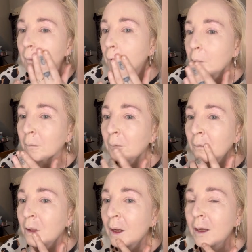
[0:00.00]
Oh
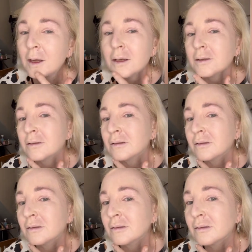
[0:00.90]
no.
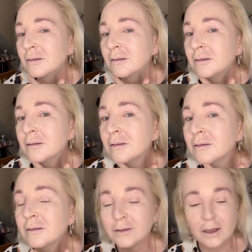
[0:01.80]

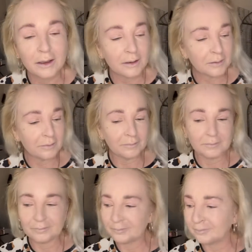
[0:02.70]
No.
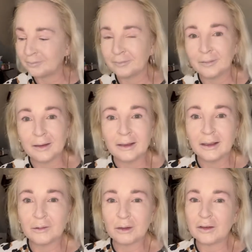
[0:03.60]

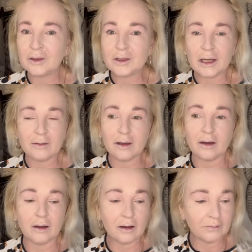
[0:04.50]
I'm going to have to take that
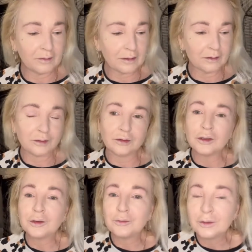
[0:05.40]
off. It looks
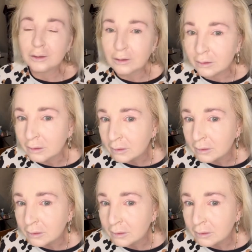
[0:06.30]
awful.